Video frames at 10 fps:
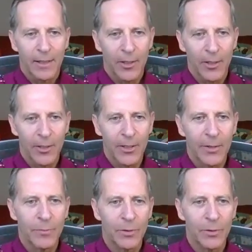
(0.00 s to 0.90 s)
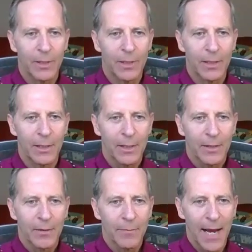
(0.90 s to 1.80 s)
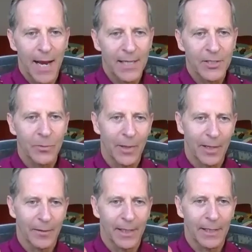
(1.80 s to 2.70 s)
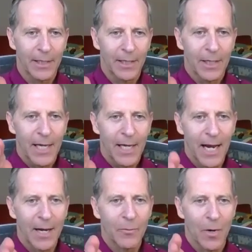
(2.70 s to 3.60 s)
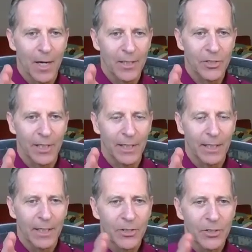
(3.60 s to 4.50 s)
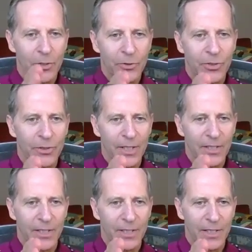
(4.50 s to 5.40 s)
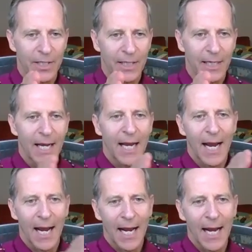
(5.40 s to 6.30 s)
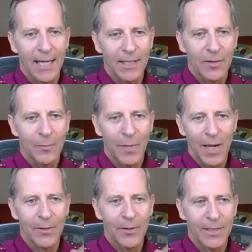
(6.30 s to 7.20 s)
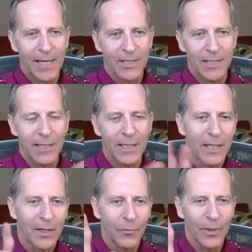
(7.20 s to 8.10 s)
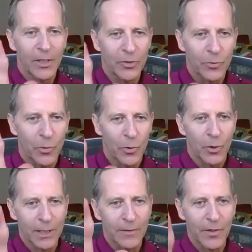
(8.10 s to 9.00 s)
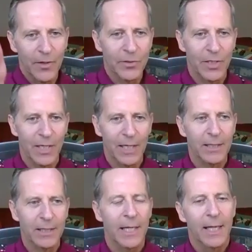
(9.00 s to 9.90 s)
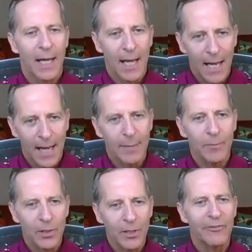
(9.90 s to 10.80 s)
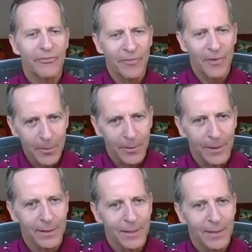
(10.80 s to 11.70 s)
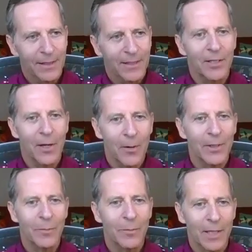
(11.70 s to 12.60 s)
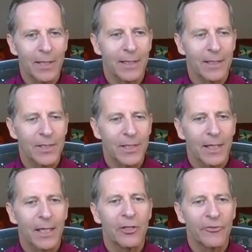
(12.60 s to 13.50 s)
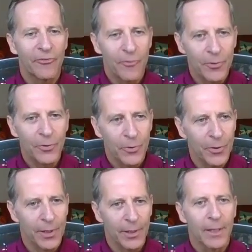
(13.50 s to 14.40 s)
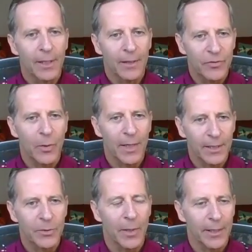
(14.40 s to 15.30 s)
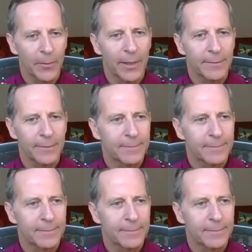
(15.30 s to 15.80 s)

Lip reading: herd immunity, mask wearing, hand washing, social distancing, and better testing. If we could do all of those things, I'm looking forward to going to meetings in the fourth quarter of 2021.